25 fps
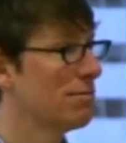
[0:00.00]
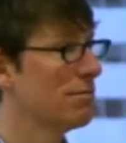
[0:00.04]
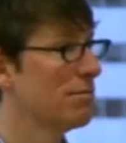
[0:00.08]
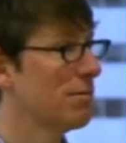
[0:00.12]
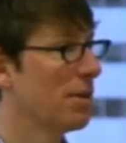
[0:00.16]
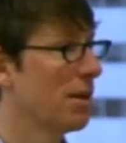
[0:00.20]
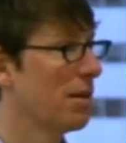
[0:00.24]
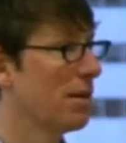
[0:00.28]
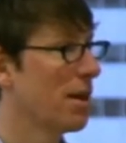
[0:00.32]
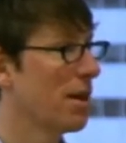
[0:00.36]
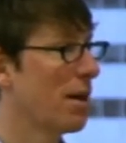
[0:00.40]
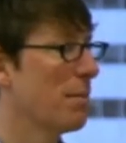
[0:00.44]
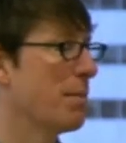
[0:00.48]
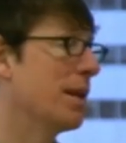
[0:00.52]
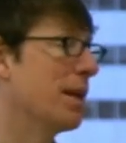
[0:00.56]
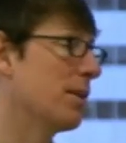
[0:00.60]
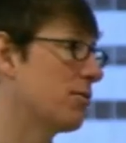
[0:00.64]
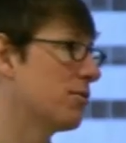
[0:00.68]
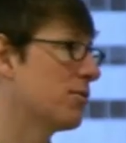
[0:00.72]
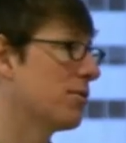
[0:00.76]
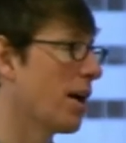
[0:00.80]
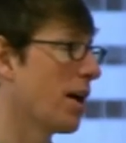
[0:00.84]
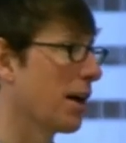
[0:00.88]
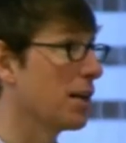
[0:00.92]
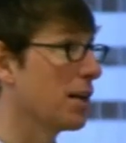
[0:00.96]
Yeah. I mean,
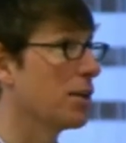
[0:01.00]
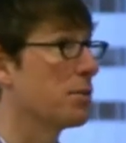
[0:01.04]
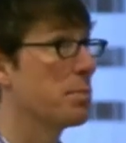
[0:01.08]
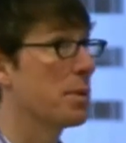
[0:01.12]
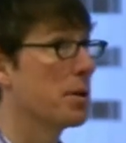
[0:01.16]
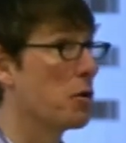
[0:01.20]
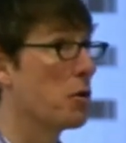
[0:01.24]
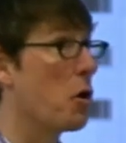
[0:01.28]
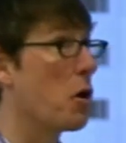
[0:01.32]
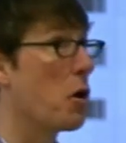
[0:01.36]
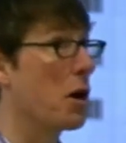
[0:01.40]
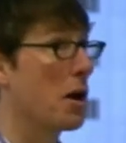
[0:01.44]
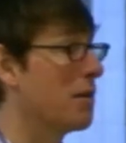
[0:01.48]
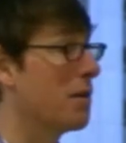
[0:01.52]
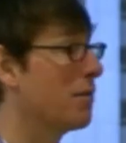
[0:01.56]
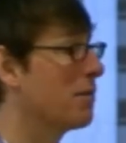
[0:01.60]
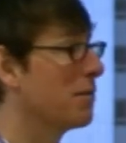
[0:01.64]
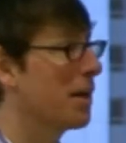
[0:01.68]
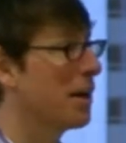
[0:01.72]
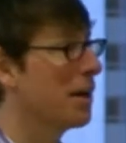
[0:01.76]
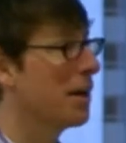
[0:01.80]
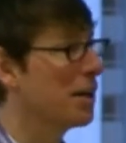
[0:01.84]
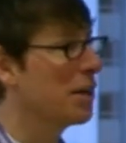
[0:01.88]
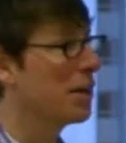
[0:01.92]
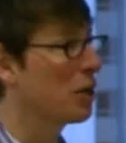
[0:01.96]
it's stuck. It's been long enough
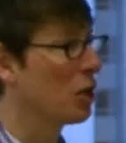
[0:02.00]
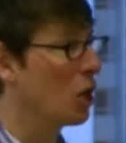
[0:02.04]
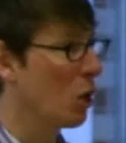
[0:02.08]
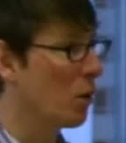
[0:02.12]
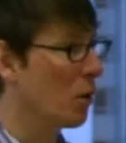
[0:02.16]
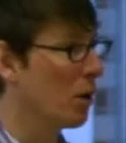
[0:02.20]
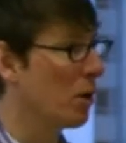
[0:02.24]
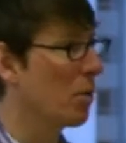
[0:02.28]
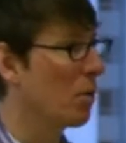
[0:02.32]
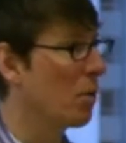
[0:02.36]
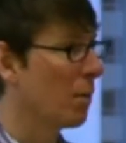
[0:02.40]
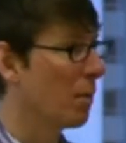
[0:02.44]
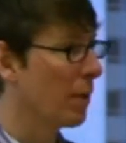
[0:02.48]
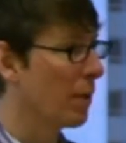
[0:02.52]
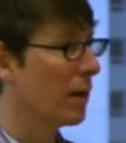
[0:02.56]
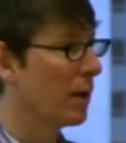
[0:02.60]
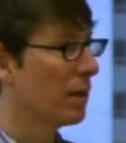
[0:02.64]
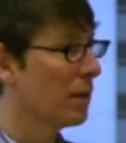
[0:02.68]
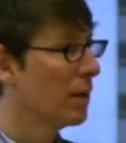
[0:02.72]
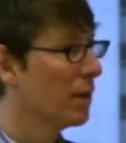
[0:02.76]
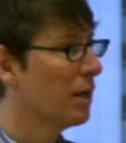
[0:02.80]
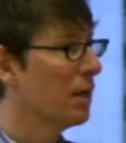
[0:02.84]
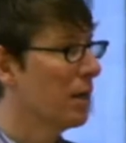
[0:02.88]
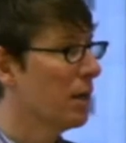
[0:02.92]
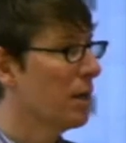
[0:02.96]
that it didn't go anywhere, but
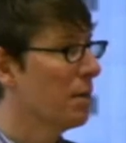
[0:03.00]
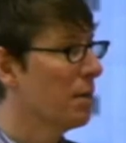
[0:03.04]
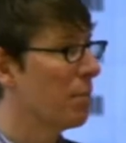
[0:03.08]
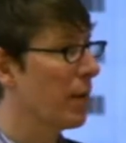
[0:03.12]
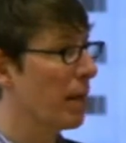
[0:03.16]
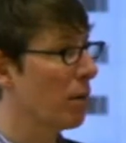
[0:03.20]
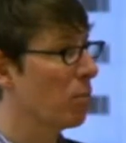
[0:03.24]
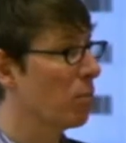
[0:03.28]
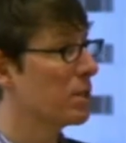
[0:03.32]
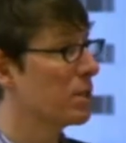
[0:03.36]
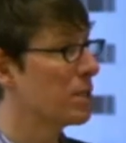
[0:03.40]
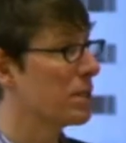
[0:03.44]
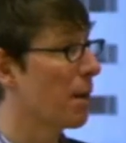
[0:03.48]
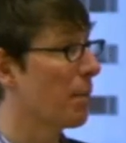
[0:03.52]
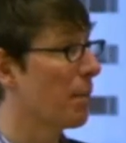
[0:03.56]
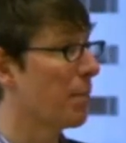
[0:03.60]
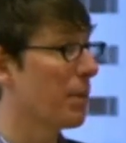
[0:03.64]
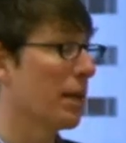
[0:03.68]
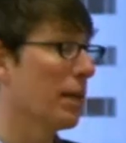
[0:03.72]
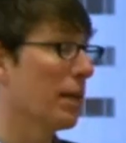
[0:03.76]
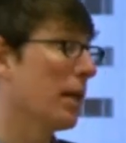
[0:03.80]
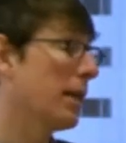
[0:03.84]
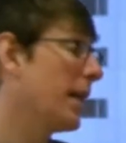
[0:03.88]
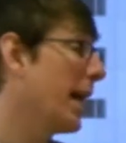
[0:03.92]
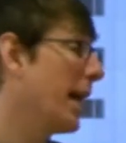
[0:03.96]
but it was
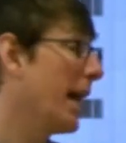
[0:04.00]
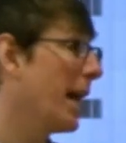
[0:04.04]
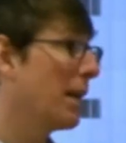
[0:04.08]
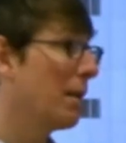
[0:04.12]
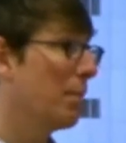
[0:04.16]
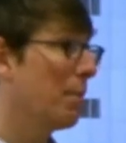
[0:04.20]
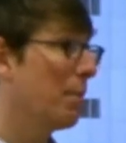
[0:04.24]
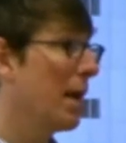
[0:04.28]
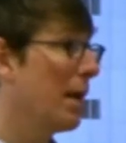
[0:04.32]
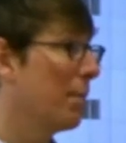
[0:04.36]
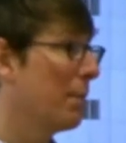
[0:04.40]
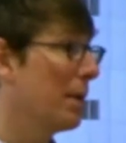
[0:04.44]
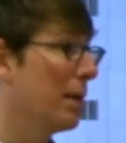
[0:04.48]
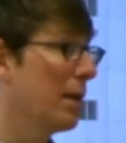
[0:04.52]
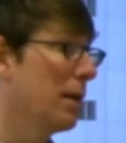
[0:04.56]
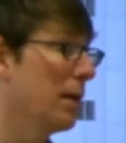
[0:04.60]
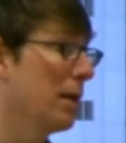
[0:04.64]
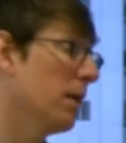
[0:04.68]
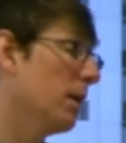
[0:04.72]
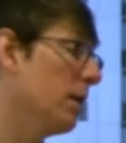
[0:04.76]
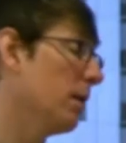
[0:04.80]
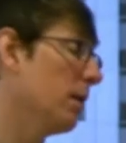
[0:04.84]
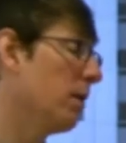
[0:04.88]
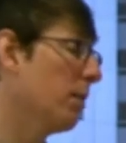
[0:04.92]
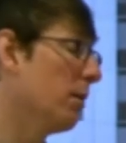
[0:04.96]
something that they had to pay
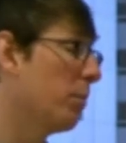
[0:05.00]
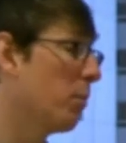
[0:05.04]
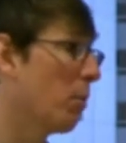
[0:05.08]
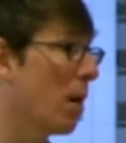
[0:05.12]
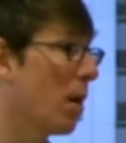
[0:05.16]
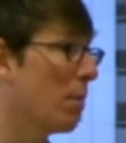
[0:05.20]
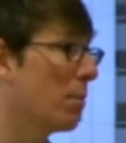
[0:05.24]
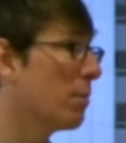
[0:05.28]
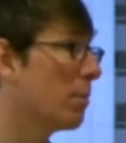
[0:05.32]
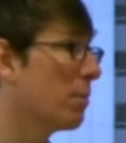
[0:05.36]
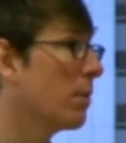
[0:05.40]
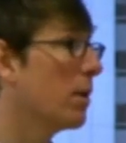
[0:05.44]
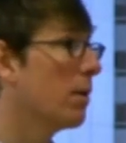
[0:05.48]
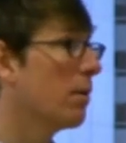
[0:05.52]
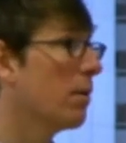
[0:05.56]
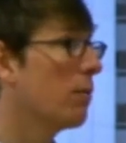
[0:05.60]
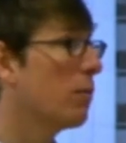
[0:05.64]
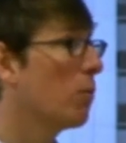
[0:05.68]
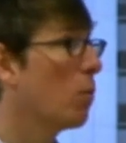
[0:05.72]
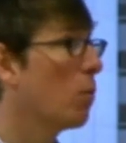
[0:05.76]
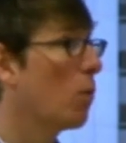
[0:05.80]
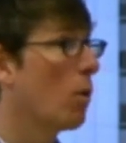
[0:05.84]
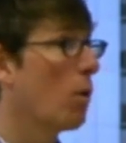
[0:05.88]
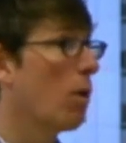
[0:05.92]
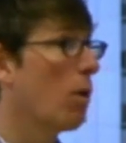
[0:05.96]
me probably
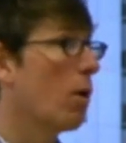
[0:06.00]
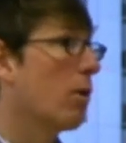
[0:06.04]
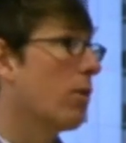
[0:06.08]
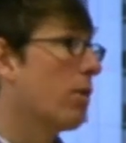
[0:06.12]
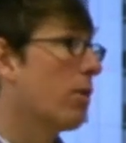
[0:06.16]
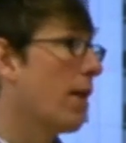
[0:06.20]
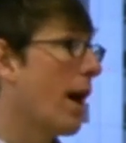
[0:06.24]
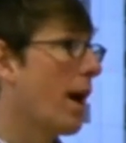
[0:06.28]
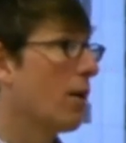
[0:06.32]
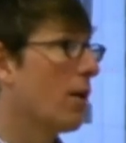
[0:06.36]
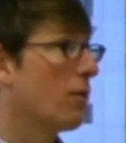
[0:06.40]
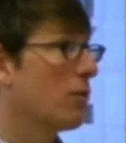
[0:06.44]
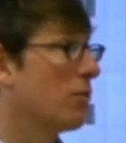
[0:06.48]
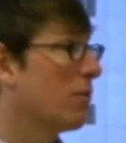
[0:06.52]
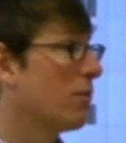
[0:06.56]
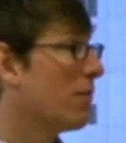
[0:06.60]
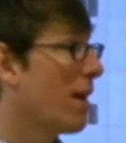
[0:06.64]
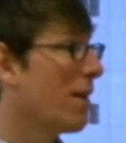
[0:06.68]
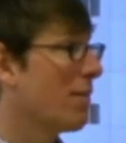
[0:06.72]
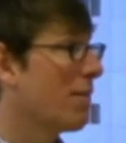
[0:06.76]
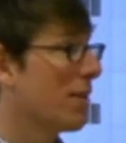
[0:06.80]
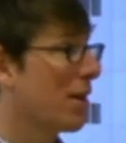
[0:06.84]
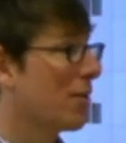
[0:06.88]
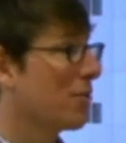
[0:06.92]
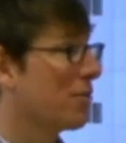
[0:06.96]
four thousand,
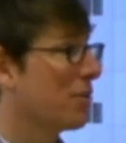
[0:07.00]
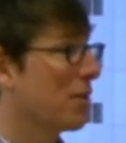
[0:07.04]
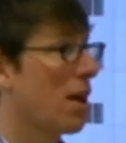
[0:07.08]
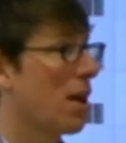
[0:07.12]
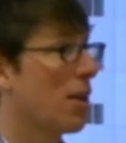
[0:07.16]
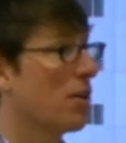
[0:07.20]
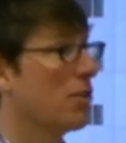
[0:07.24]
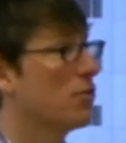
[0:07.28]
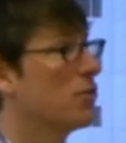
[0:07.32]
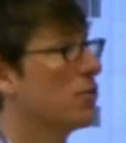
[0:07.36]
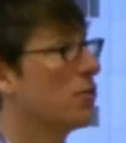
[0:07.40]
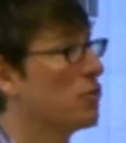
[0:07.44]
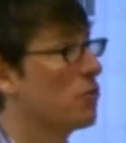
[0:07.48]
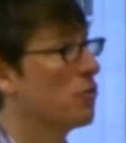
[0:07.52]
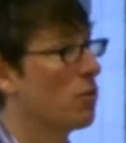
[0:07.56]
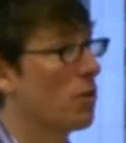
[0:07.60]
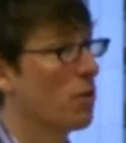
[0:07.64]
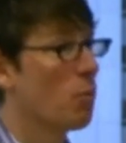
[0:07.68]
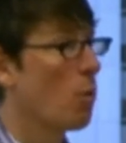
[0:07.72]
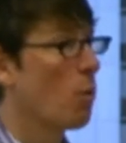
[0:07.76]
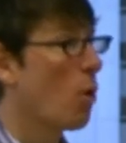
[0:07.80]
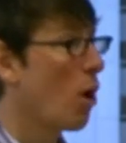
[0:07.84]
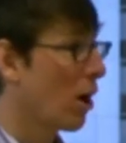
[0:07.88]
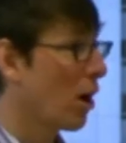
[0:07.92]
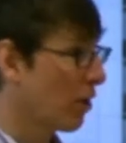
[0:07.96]
five thousand dollars to sort
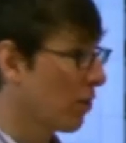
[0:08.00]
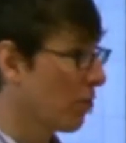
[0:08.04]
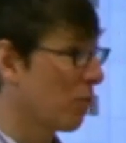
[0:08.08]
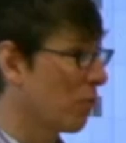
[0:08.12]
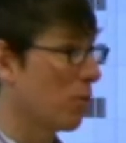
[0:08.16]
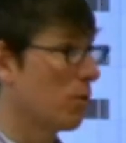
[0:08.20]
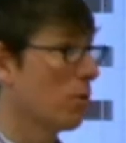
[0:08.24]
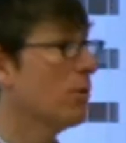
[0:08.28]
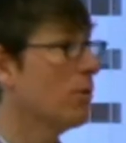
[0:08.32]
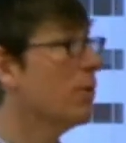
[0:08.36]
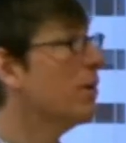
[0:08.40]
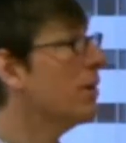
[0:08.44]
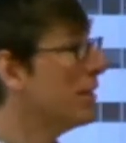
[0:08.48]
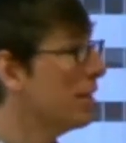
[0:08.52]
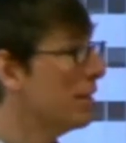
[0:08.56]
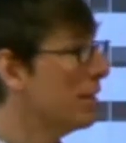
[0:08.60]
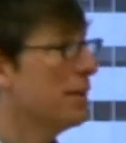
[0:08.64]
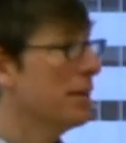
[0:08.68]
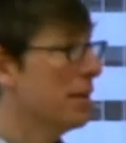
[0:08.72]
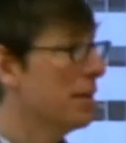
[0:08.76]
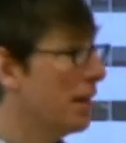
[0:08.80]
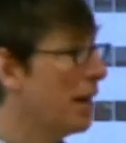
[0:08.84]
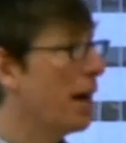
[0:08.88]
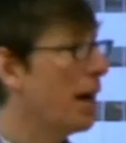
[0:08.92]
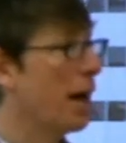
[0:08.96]
of walk through,
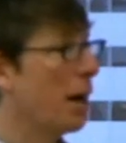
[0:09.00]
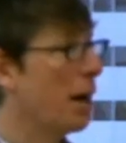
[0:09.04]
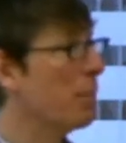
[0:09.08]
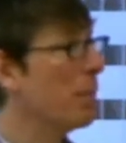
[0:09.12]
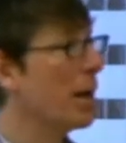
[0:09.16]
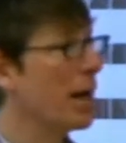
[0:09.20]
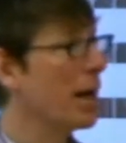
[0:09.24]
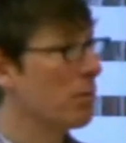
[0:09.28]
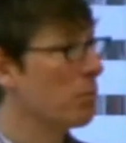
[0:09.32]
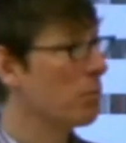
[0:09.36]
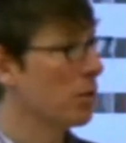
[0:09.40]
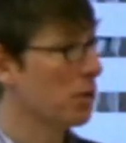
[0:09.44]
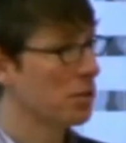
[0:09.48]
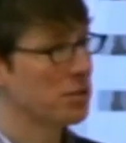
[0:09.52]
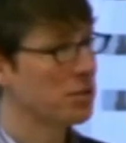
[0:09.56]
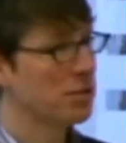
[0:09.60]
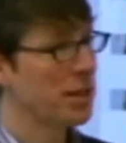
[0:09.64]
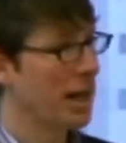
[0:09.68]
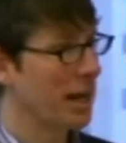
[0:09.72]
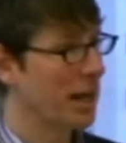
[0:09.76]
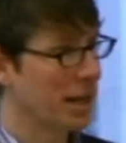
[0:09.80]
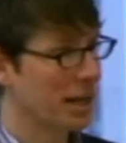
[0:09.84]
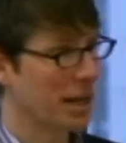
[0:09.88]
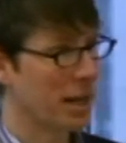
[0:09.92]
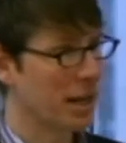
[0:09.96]
mm -hmm. um, and it would have
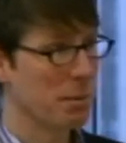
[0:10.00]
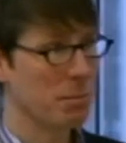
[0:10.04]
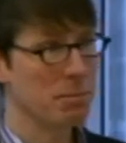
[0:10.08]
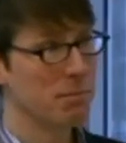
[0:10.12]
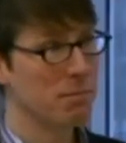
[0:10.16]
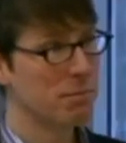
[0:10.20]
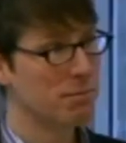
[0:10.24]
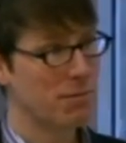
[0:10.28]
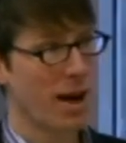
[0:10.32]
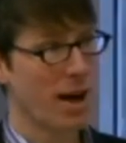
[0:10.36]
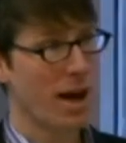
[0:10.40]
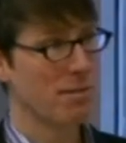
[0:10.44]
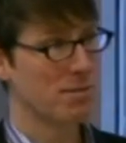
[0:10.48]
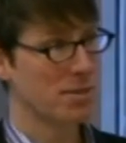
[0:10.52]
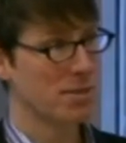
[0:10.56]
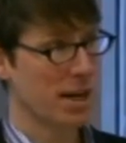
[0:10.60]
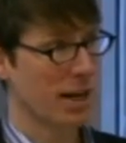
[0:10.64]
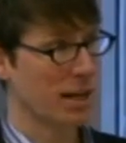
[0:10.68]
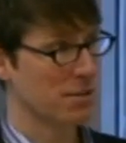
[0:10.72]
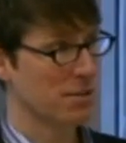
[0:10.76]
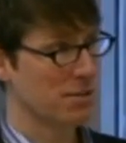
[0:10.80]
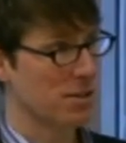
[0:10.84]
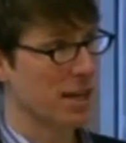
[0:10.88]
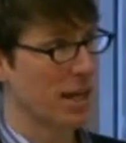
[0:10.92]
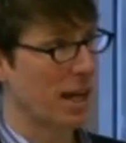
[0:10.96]
taken them five
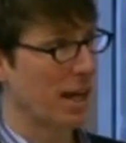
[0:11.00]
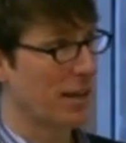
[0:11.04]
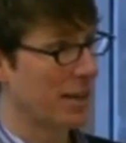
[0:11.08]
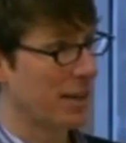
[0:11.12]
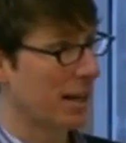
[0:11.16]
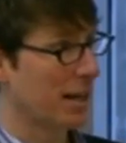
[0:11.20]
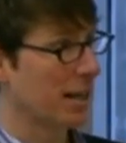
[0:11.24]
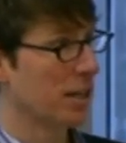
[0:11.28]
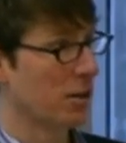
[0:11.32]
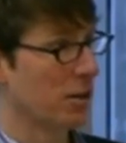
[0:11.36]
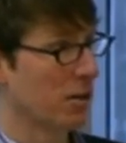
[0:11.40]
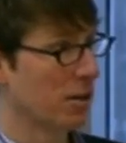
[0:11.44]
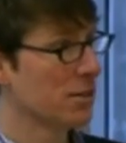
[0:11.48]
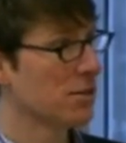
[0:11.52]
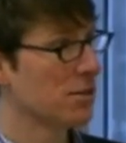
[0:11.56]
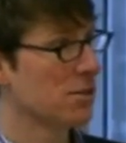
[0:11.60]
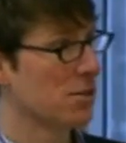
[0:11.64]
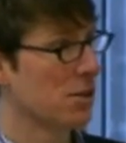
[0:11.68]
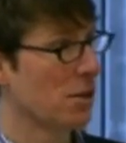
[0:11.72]
seconds to get that clearance.